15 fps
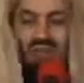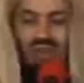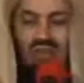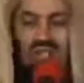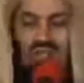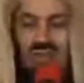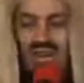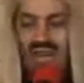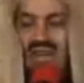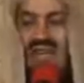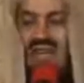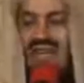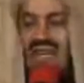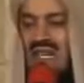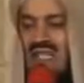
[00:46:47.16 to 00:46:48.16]
and call this
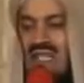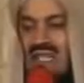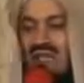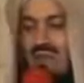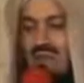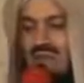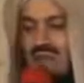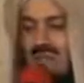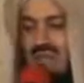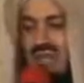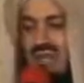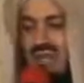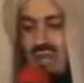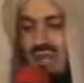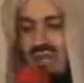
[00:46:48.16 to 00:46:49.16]
man and let's give him
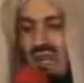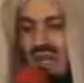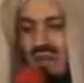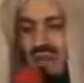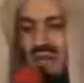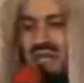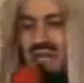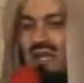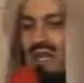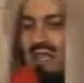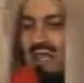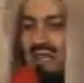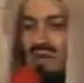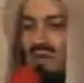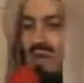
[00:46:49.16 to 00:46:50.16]
something in return. He
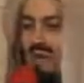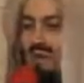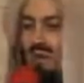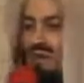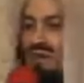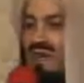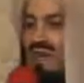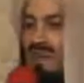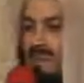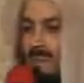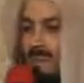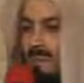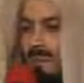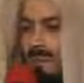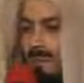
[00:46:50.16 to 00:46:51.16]
can't just do that for
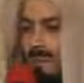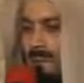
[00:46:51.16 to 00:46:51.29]
free.